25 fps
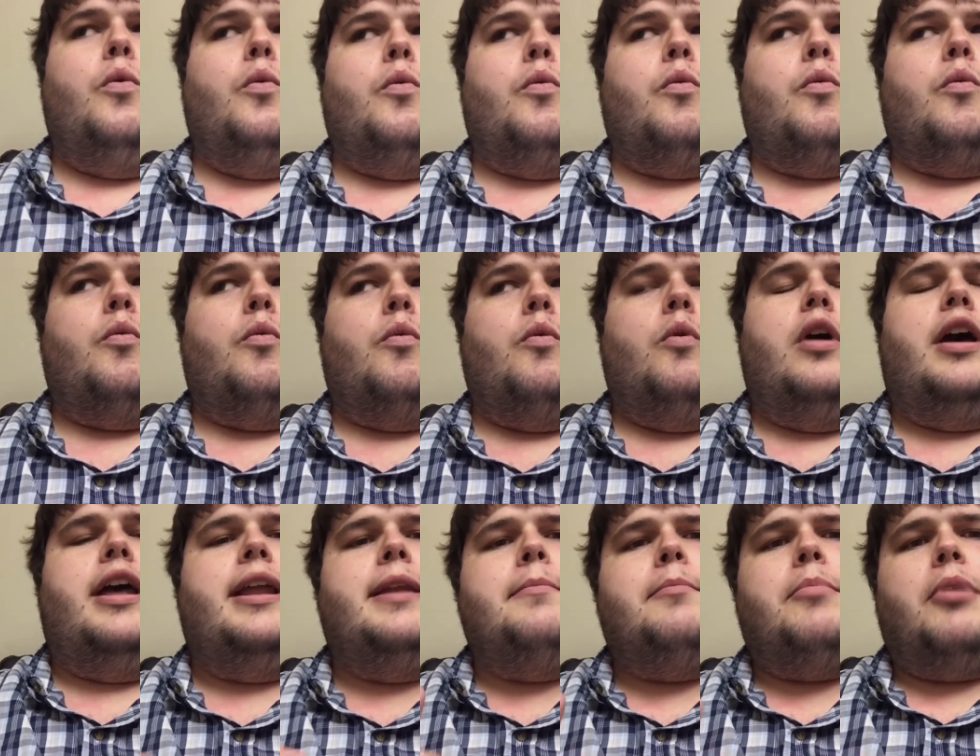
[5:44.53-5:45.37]

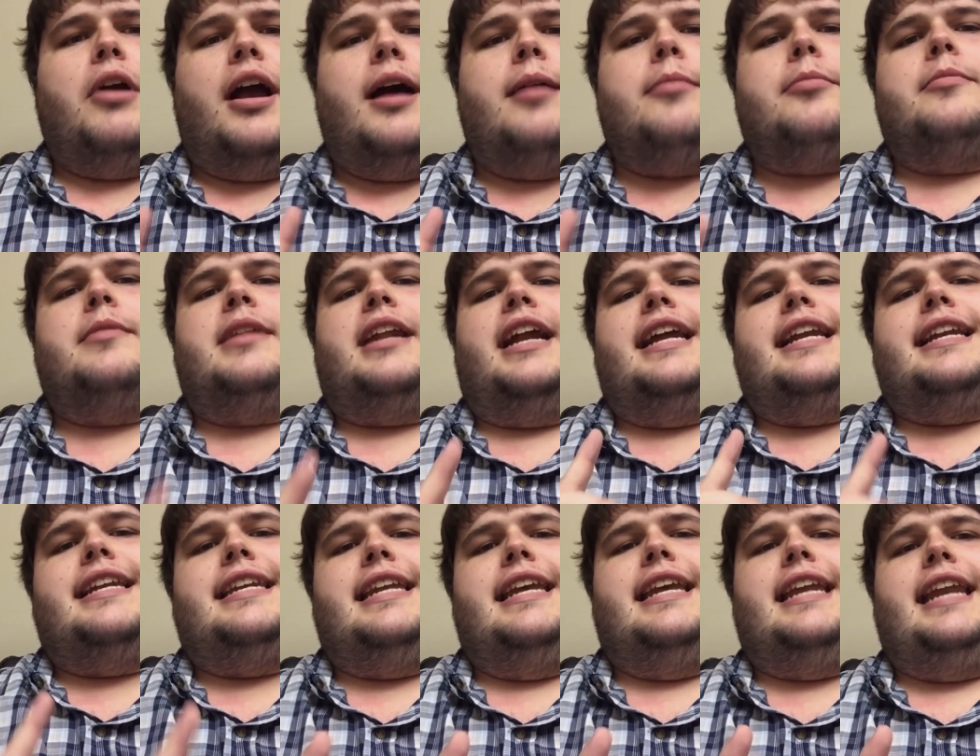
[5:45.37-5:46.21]
One problem that I
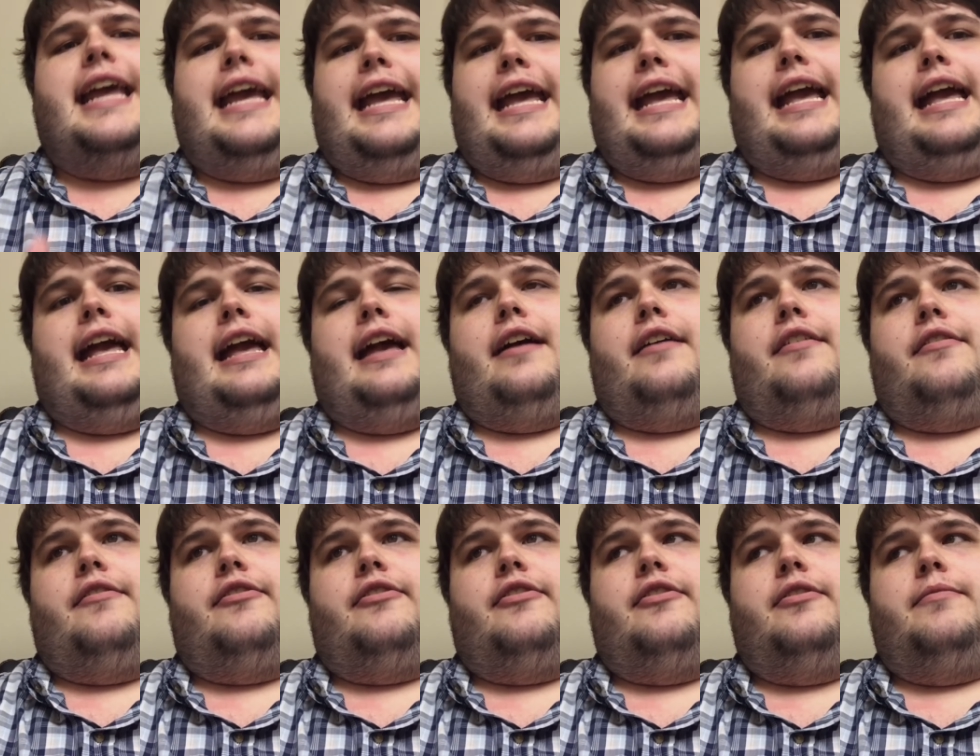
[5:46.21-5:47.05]
did
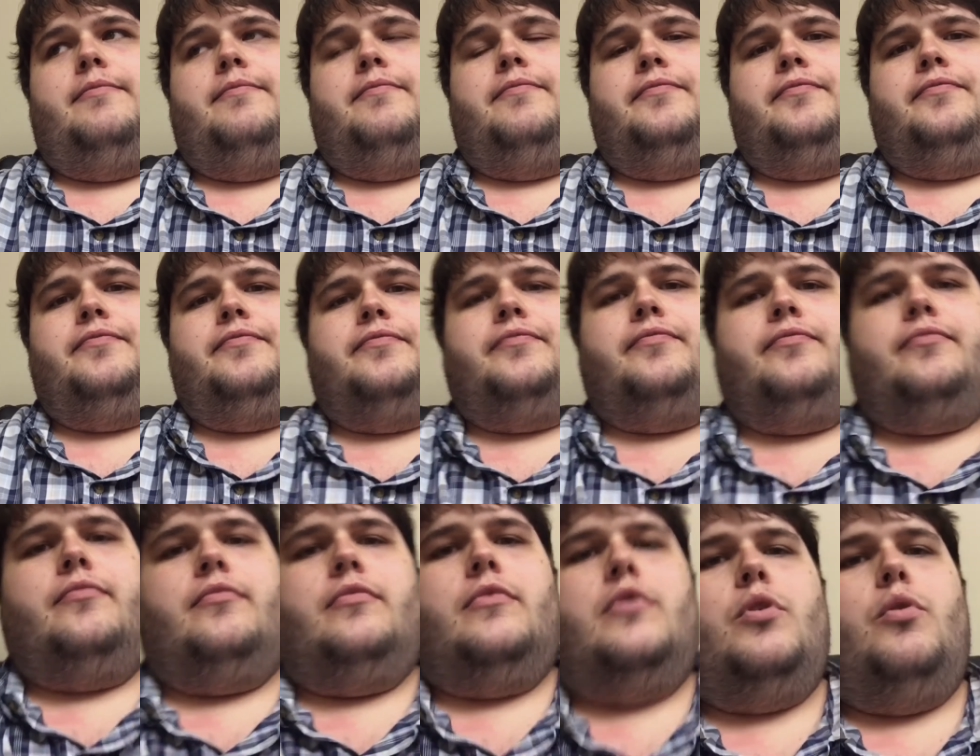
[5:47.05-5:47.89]
have
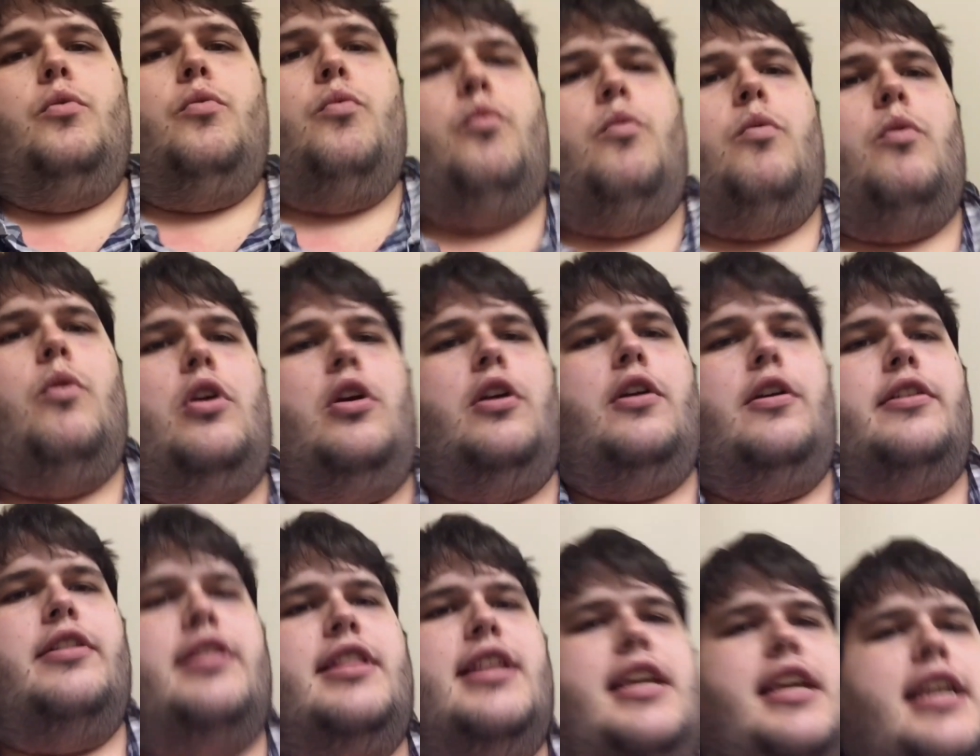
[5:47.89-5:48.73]

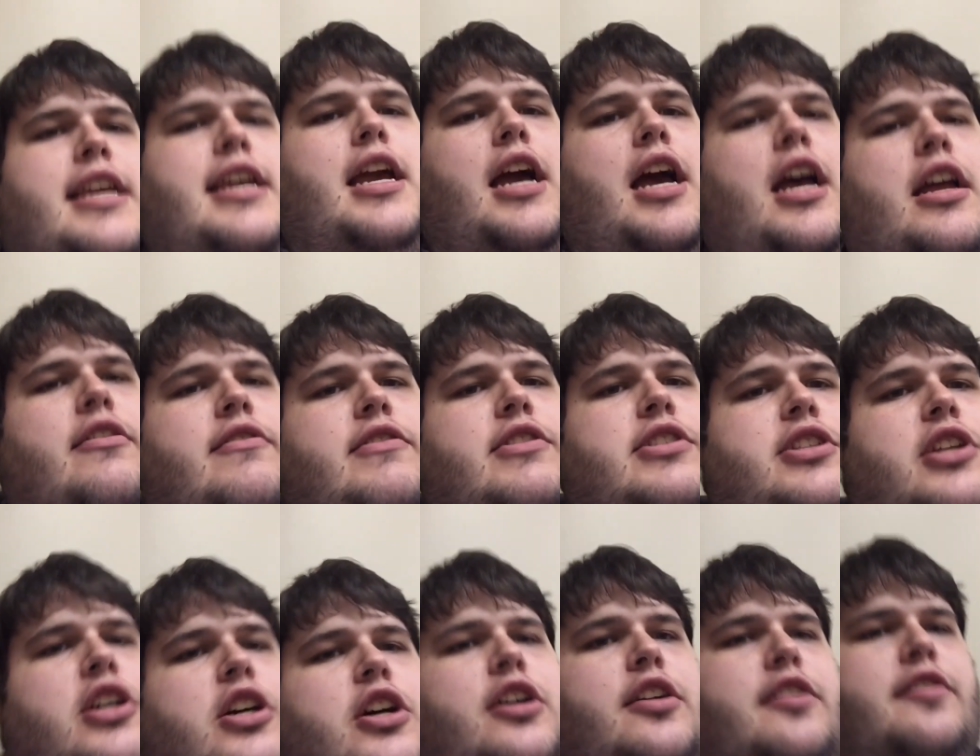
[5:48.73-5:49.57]
were the
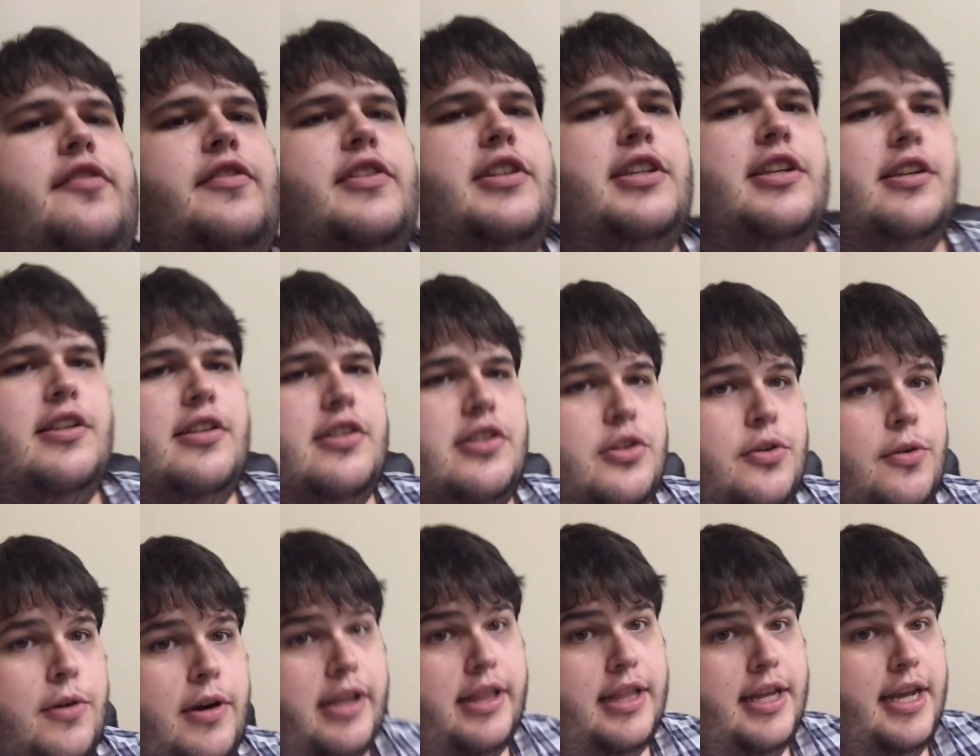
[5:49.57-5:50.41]
unresolved
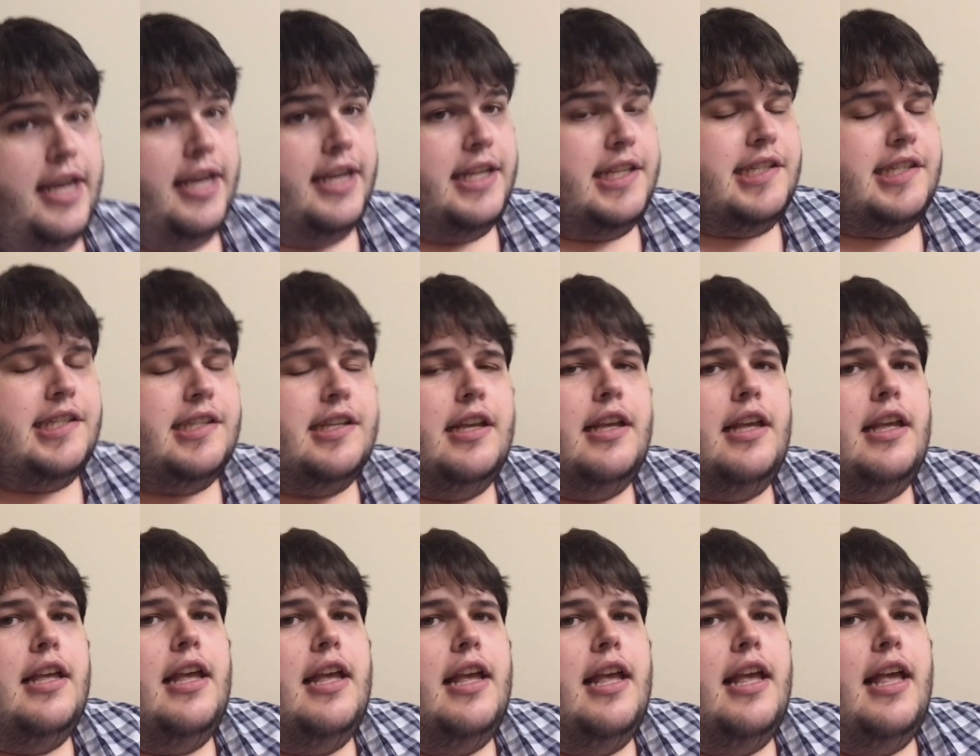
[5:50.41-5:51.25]
storylines.
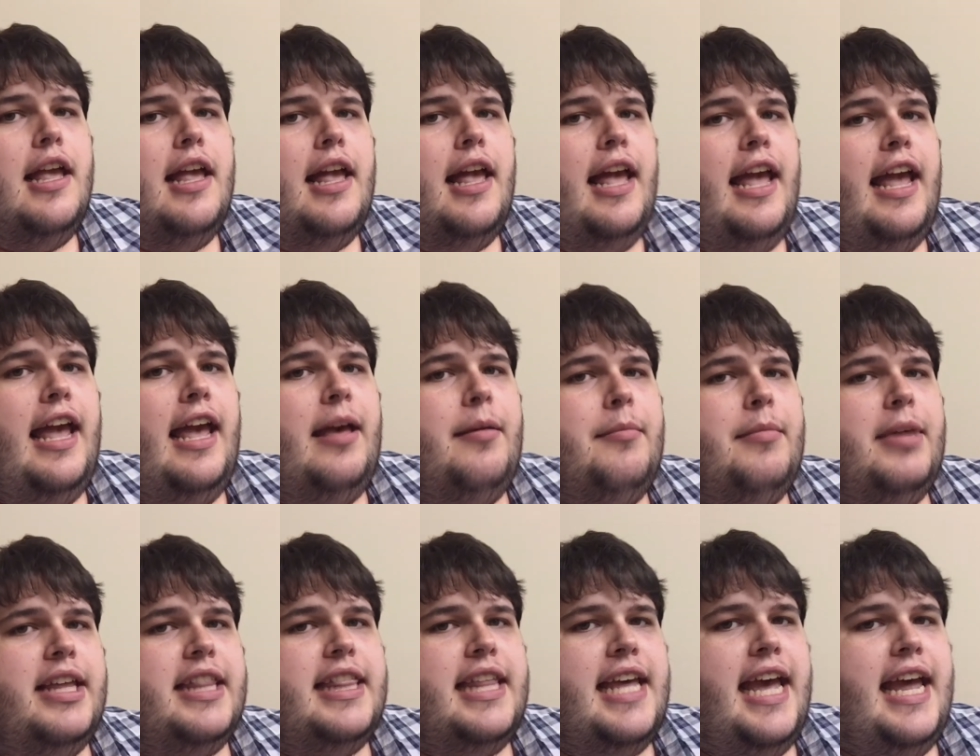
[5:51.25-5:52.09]
And
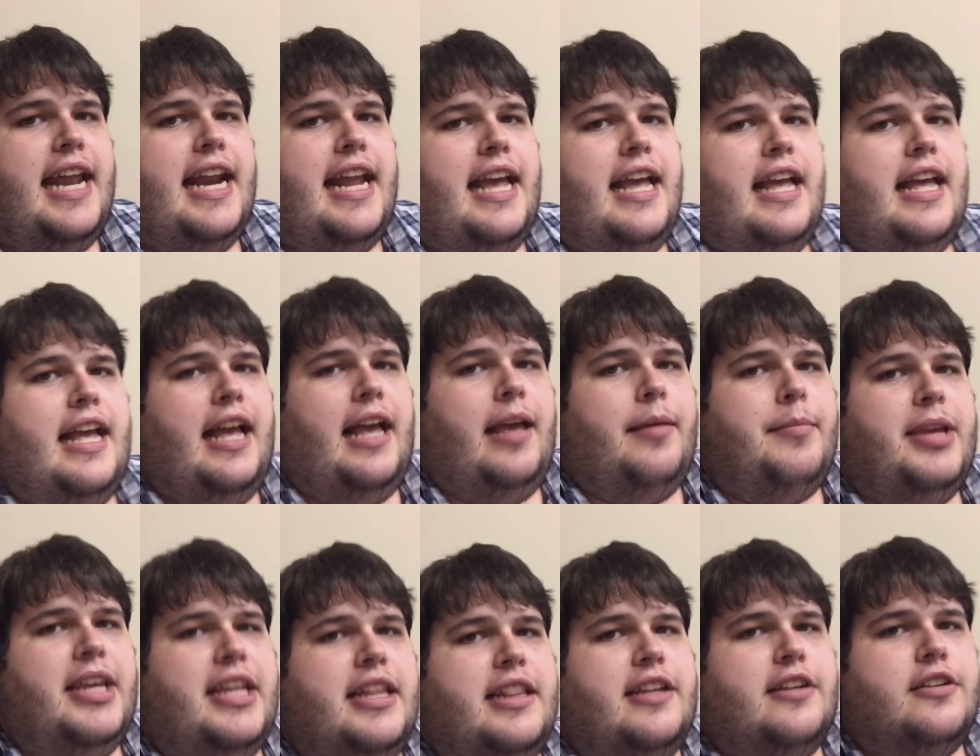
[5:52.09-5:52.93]
by that, I
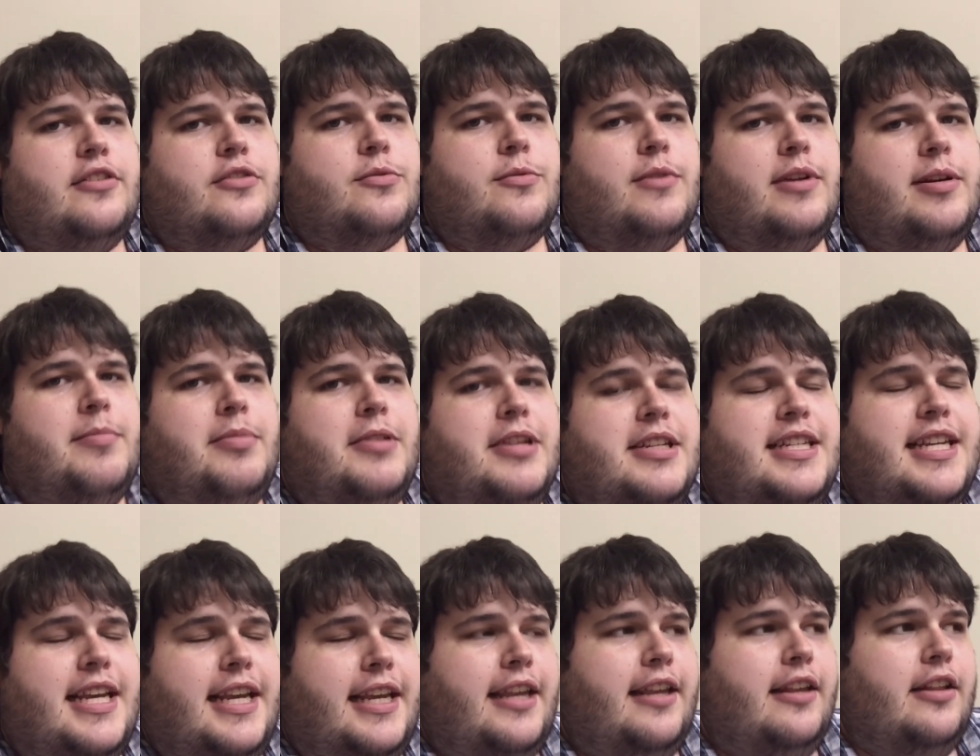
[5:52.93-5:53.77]
mean there's one
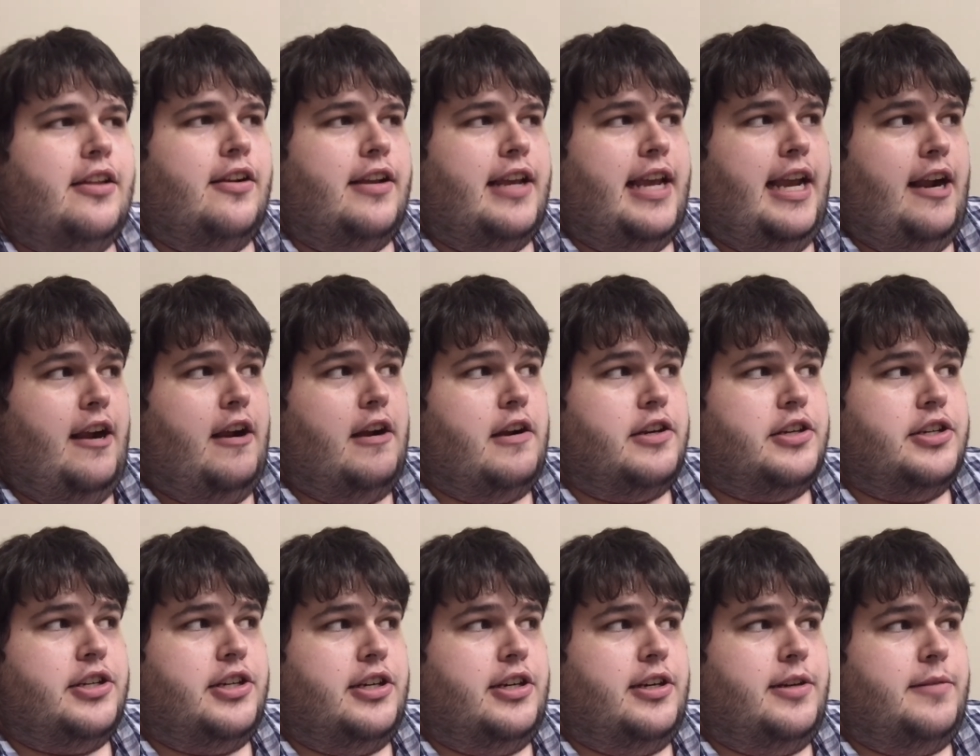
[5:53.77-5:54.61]
particular
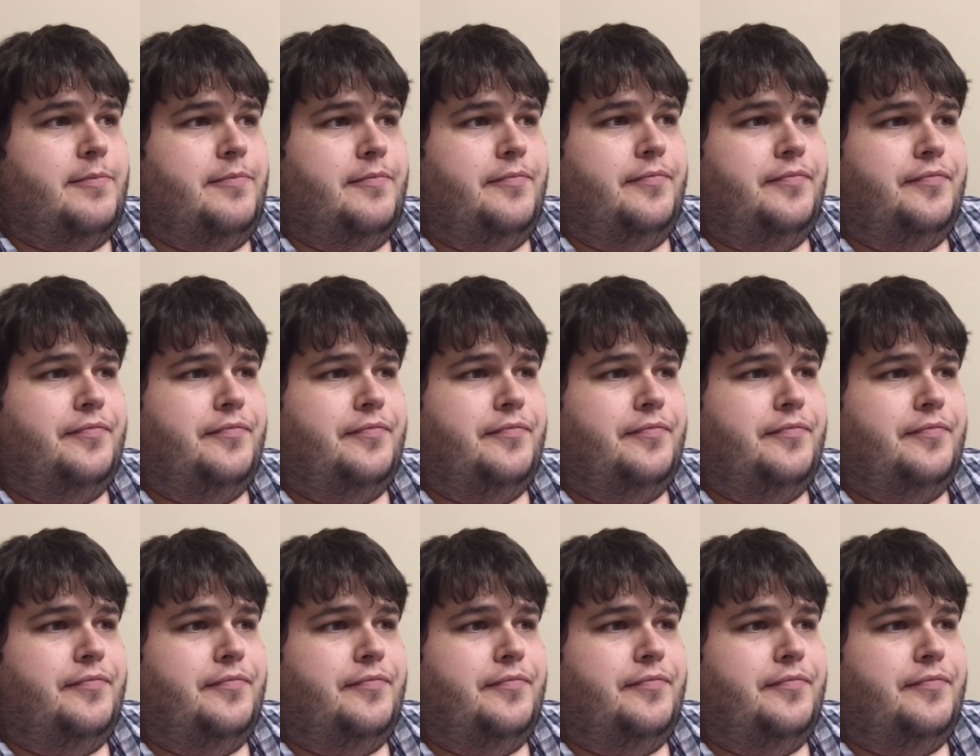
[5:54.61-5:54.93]
character,